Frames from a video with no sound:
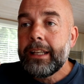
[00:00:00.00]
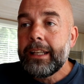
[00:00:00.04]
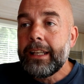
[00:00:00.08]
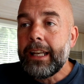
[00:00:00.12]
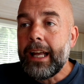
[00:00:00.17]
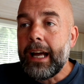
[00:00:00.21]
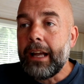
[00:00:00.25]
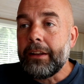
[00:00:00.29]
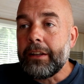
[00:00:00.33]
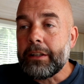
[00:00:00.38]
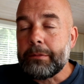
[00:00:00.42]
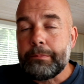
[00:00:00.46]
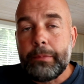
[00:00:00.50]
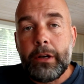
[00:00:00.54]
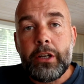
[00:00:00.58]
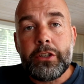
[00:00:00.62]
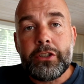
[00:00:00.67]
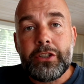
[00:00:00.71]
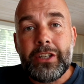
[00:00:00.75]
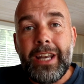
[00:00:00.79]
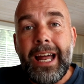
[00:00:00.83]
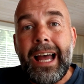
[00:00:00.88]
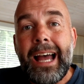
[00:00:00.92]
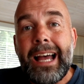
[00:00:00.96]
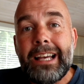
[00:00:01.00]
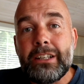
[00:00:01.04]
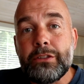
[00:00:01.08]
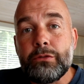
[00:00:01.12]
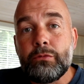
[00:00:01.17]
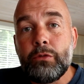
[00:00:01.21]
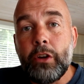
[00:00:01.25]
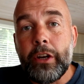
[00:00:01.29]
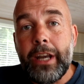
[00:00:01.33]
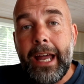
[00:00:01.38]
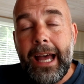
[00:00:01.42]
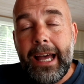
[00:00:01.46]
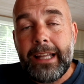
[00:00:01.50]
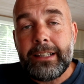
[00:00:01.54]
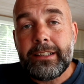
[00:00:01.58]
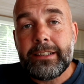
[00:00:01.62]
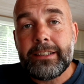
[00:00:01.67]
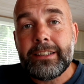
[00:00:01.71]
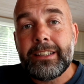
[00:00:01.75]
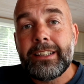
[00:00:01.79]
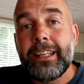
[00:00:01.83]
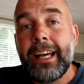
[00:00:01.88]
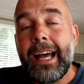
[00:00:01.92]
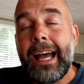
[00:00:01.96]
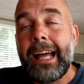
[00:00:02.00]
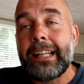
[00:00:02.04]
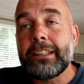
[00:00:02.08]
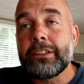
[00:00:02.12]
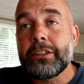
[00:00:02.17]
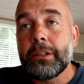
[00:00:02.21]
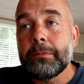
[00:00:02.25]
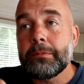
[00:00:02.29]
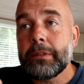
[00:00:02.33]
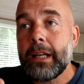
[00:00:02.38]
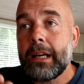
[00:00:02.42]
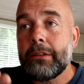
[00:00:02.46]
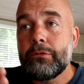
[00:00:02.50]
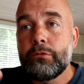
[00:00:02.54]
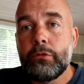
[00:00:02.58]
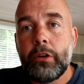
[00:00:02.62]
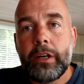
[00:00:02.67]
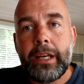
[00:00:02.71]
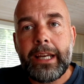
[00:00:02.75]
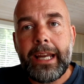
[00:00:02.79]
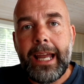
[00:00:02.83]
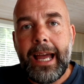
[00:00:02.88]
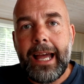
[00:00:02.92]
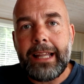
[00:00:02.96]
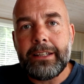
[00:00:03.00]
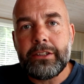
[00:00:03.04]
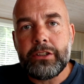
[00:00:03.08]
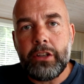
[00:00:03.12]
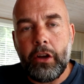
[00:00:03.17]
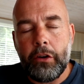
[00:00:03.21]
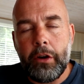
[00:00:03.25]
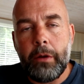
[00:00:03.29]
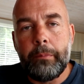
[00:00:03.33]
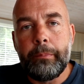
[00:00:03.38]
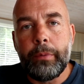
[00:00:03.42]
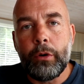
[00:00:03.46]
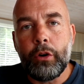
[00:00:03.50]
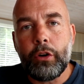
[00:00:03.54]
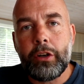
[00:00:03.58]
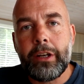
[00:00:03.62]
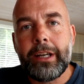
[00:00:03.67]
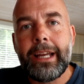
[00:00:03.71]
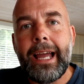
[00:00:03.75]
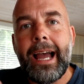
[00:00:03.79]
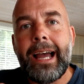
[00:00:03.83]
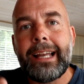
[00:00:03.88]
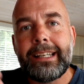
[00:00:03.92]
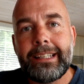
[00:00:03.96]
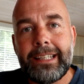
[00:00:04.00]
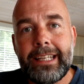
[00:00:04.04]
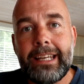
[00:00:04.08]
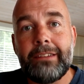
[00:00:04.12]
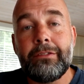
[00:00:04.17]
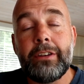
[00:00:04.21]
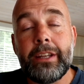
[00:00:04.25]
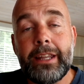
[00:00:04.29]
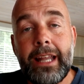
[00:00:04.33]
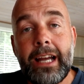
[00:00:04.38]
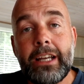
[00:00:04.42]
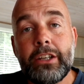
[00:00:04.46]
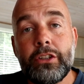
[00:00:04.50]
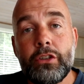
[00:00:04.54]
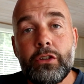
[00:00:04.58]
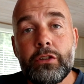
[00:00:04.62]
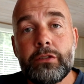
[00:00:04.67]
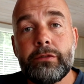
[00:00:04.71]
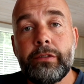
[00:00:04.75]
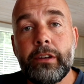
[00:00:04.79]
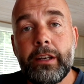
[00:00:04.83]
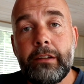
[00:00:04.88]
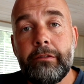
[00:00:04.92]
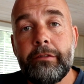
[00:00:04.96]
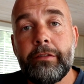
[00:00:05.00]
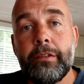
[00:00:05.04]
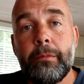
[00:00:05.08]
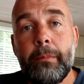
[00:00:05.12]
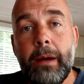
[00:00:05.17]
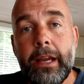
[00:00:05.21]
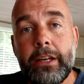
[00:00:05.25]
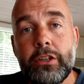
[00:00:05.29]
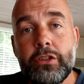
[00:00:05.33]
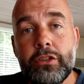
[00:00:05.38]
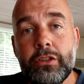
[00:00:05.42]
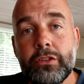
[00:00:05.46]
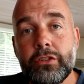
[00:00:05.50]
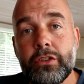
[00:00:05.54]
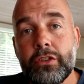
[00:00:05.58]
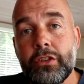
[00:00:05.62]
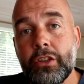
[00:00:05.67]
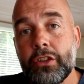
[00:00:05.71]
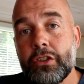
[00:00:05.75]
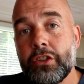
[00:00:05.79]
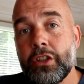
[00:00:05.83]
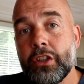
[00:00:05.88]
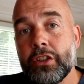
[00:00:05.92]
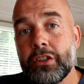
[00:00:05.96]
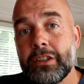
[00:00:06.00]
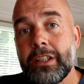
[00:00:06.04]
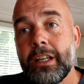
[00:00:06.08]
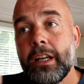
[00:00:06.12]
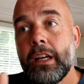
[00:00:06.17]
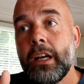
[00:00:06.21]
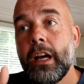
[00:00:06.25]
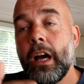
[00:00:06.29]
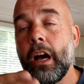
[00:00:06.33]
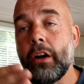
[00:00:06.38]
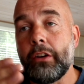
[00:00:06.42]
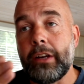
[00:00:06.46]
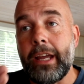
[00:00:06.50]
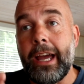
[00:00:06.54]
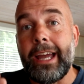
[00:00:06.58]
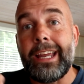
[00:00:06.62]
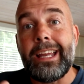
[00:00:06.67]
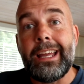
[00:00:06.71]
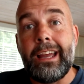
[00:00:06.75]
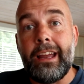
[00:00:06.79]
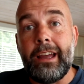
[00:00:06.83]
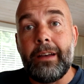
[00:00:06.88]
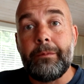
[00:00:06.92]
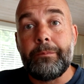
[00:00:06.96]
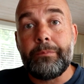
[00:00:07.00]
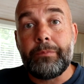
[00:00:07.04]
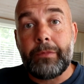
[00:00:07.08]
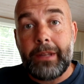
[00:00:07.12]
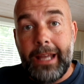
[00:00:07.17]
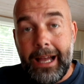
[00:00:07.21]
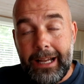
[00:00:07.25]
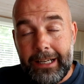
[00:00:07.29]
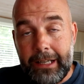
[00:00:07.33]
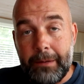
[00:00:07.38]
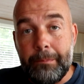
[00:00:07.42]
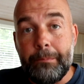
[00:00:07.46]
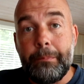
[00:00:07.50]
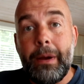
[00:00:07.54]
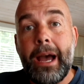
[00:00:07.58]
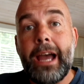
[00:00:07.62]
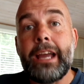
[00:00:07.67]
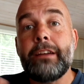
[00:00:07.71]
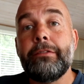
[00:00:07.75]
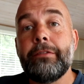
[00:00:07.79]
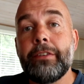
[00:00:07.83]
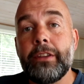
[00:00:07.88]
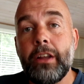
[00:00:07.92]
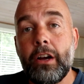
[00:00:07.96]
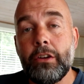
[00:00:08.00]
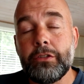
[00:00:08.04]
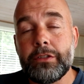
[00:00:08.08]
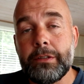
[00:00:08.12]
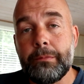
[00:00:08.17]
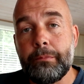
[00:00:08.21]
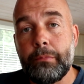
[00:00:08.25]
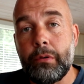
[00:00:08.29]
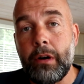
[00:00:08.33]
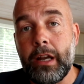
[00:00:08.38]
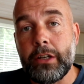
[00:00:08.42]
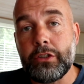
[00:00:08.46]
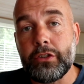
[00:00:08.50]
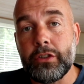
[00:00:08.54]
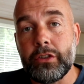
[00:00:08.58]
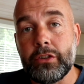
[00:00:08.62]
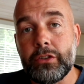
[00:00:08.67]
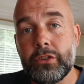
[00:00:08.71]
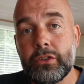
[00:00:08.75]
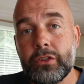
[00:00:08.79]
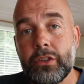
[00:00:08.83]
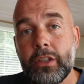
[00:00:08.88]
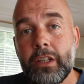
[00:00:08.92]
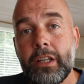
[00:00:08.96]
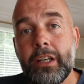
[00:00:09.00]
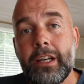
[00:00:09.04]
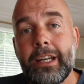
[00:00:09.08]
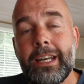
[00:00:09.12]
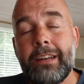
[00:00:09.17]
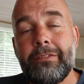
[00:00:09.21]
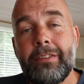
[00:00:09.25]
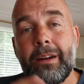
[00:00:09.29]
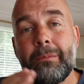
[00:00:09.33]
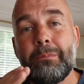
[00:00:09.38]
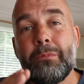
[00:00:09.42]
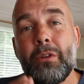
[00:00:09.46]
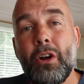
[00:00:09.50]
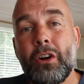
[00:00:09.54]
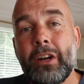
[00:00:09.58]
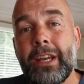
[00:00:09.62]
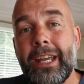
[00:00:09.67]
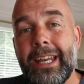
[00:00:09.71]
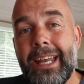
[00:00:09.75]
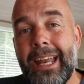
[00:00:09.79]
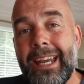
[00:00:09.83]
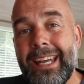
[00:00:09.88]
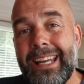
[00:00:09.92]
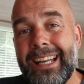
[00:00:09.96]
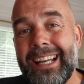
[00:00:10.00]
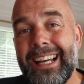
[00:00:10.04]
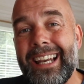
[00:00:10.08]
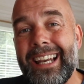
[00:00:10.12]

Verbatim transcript: Now, this person has run ads, and sometimes running ads on a book can give you that useful information, such as, okay, I can pay for those impressions, and if I'm not getting any